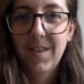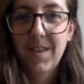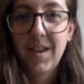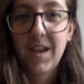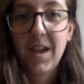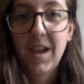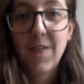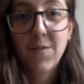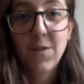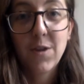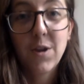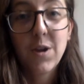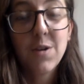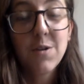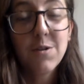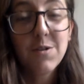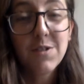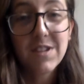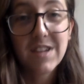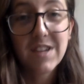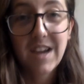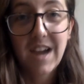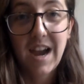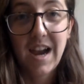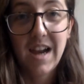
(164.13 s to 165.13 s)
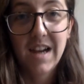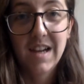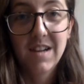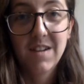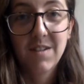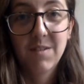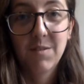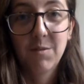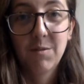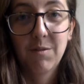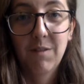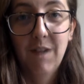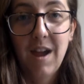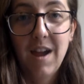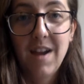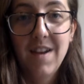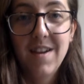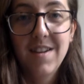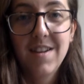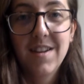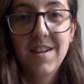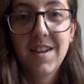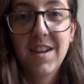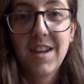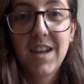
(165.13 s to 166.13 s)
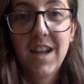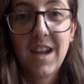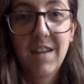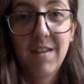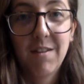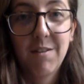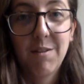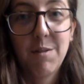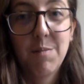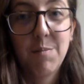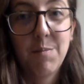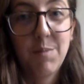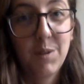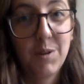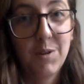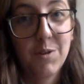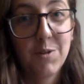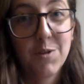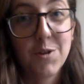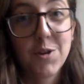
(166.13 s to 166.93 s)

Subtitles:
If you said red, yellow, and blue,